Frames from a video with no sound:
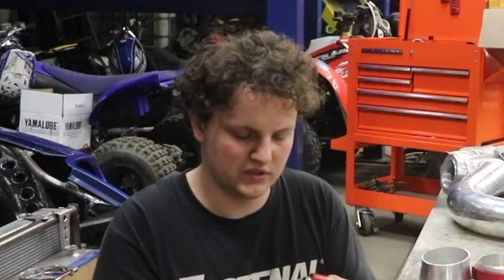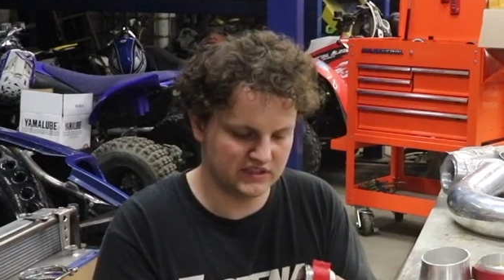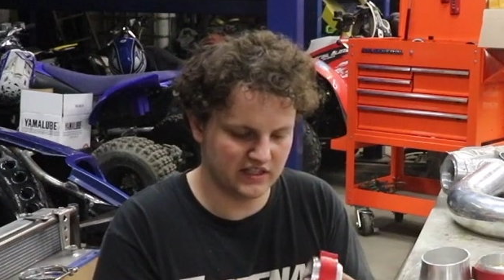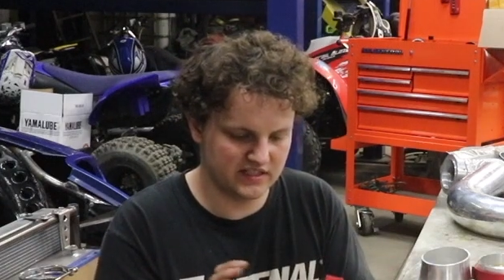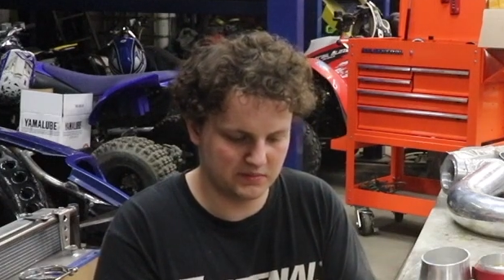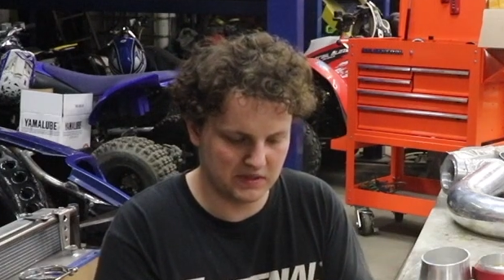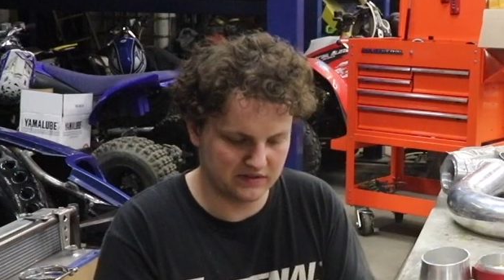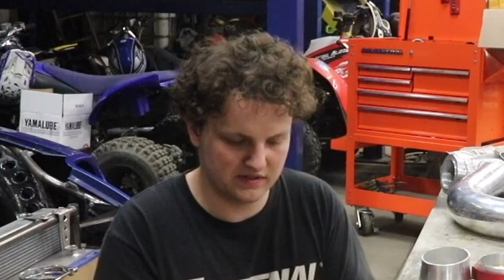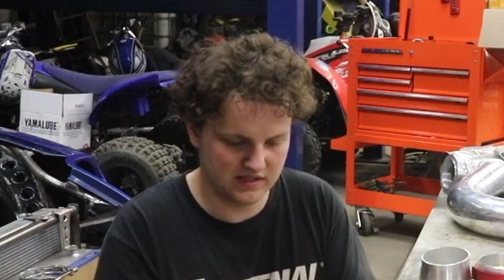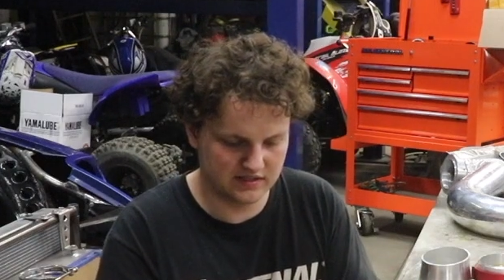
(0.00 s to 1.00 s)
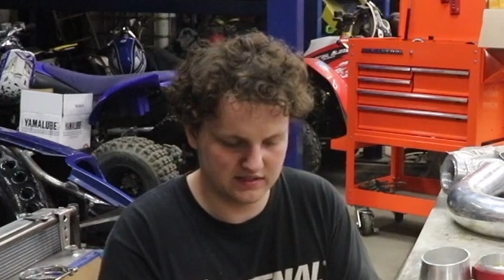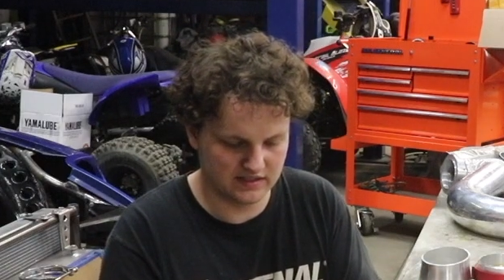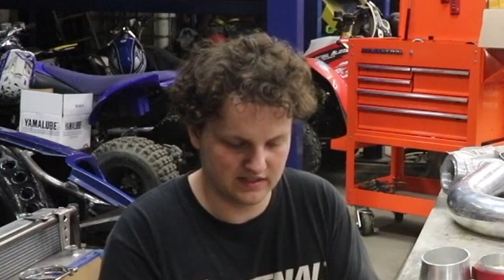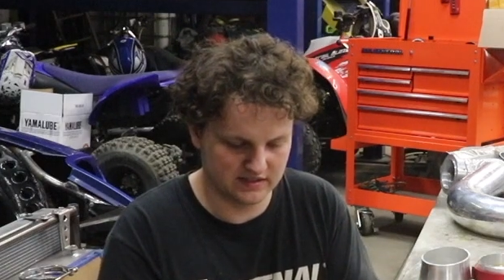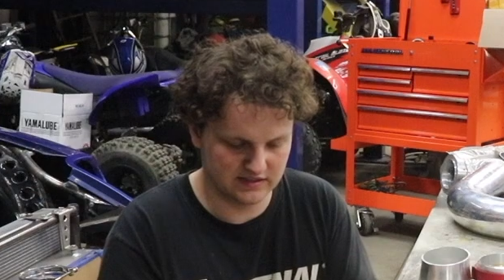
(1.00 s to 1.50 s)
what's nice about this
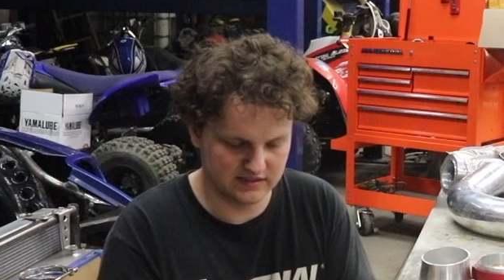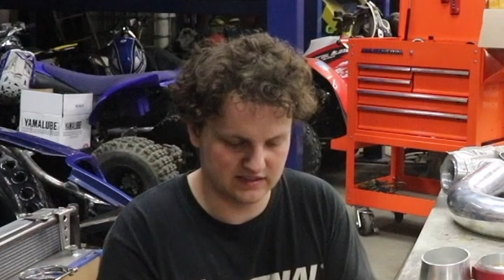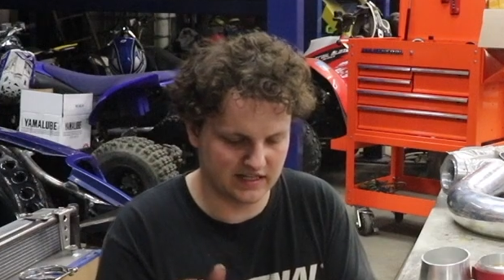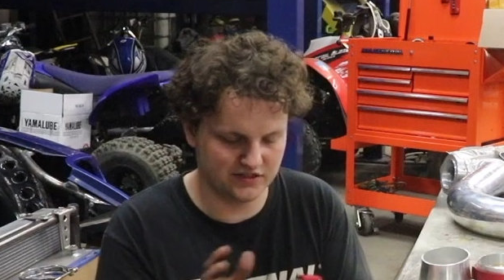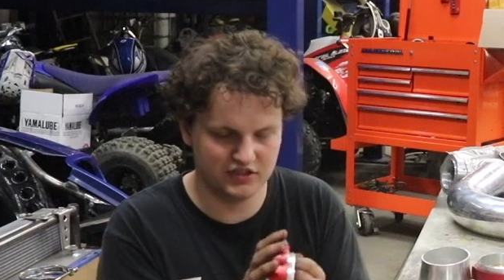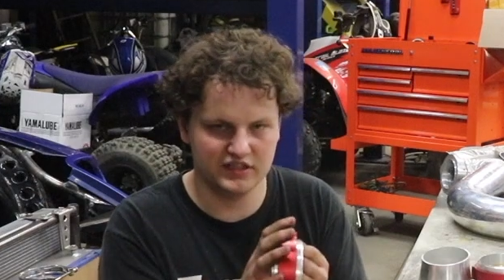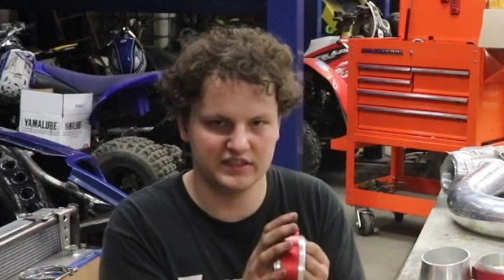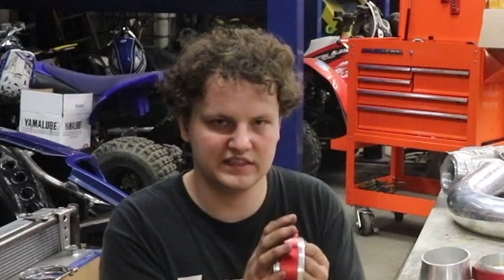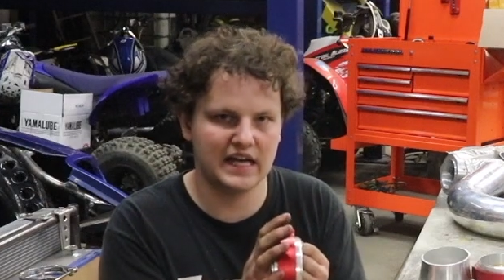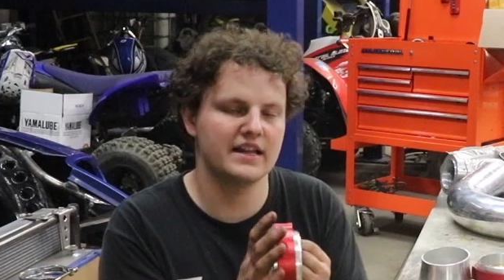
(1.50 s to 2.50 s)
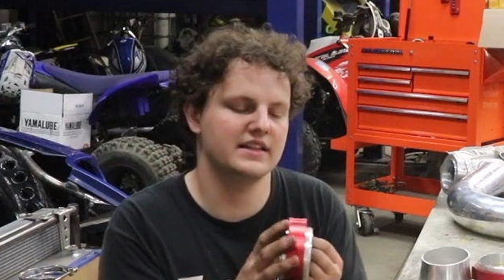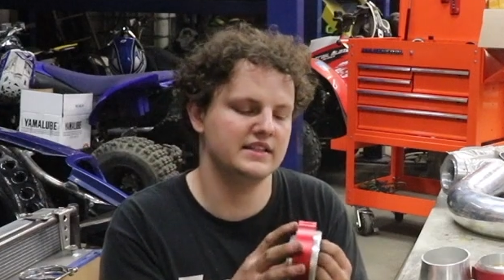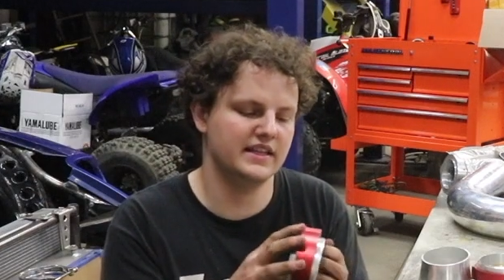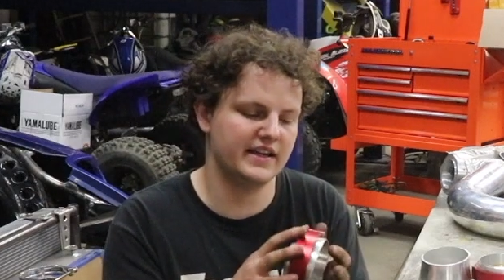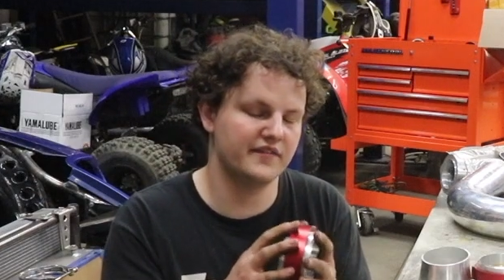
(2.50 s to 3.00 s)
is it's not just a
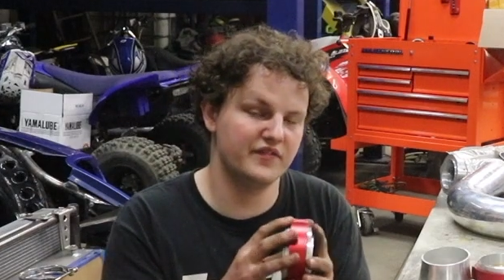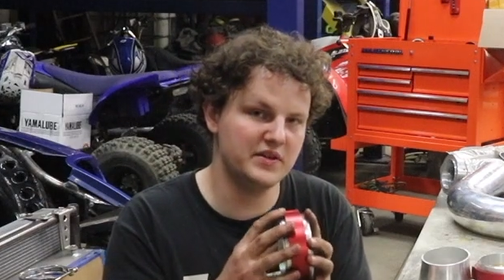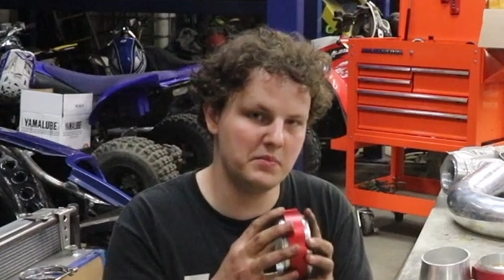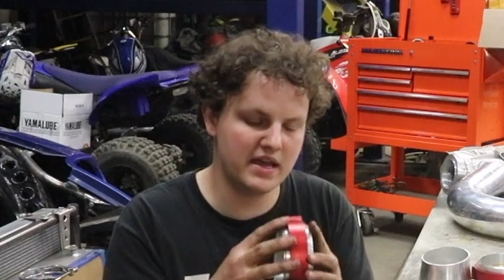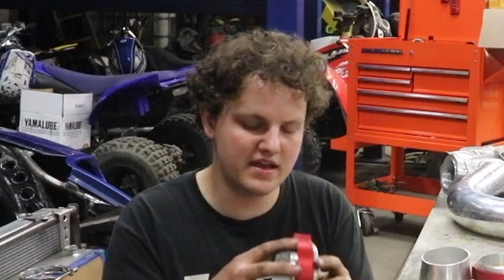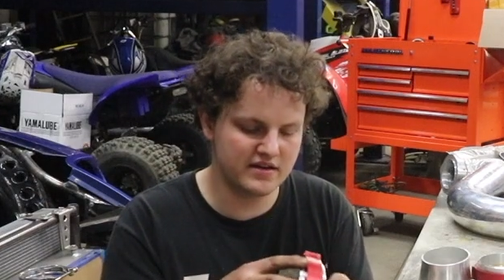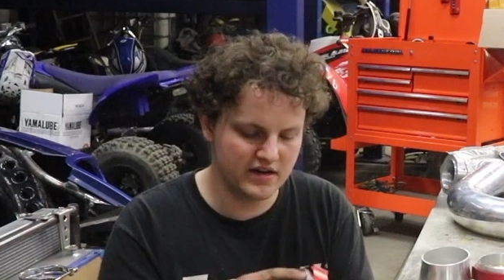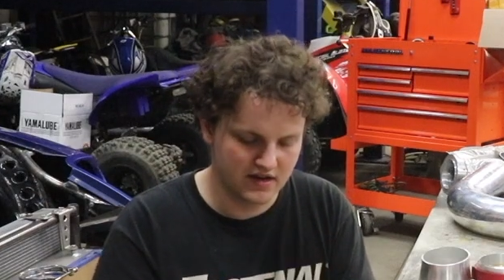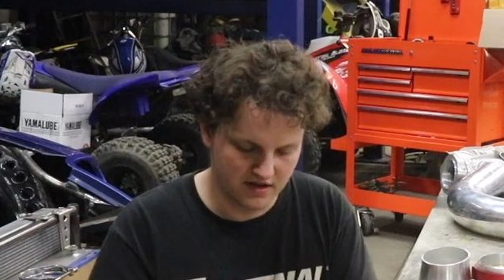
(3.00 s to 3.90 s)
solid like a V-band.